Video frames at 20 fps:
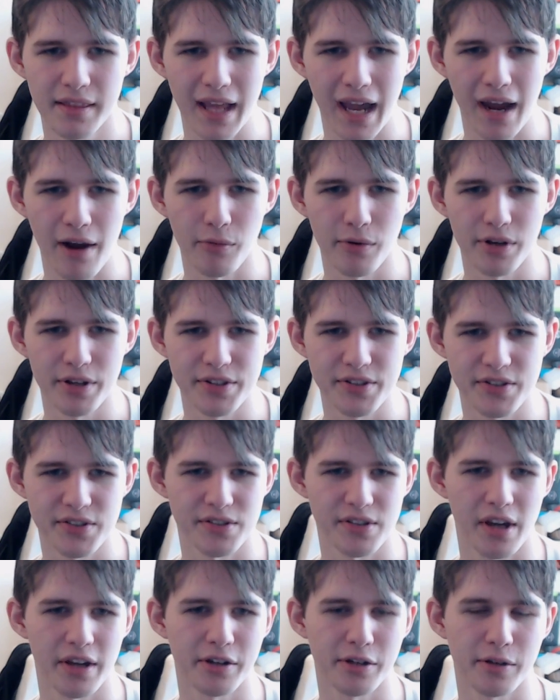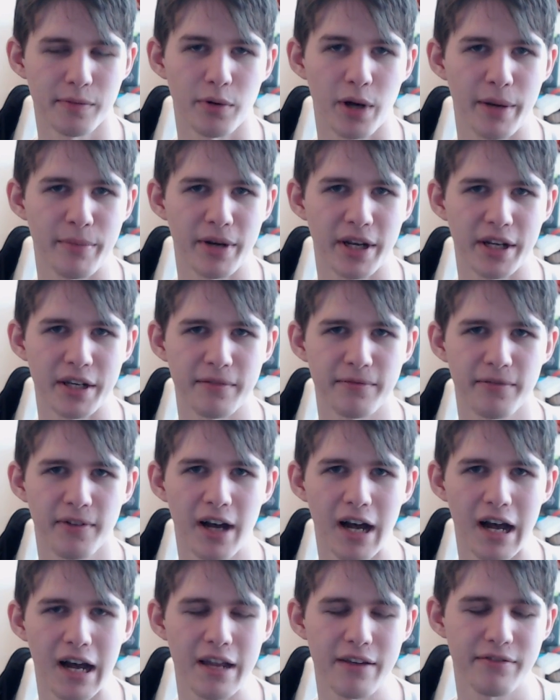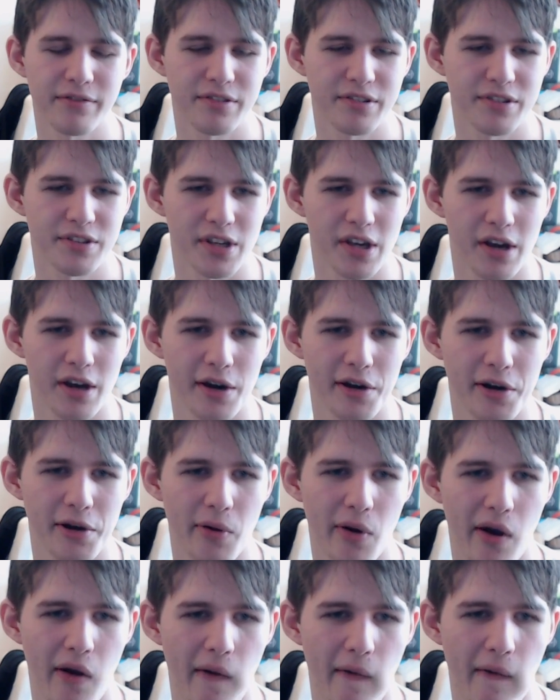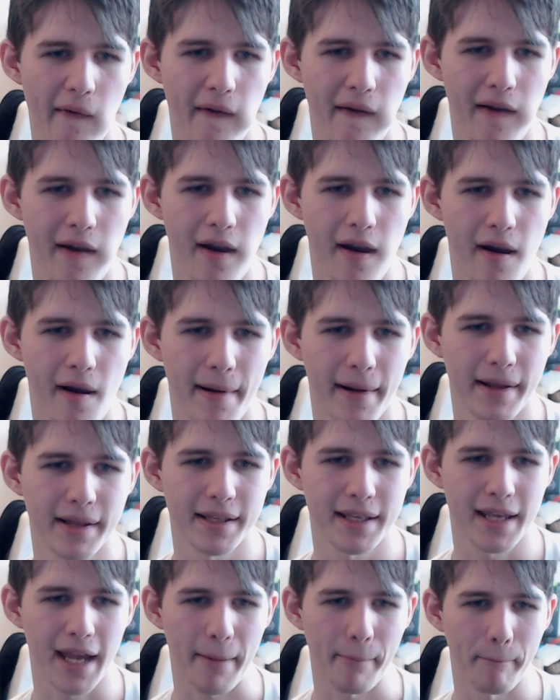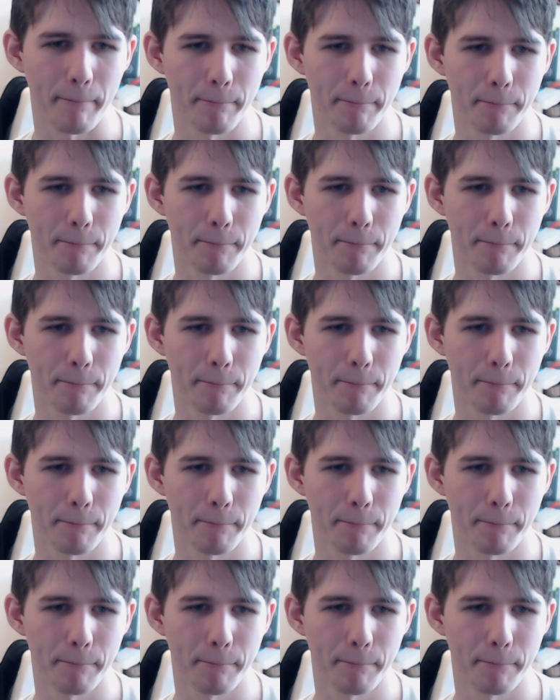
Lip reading: was under prime 95, so yeah.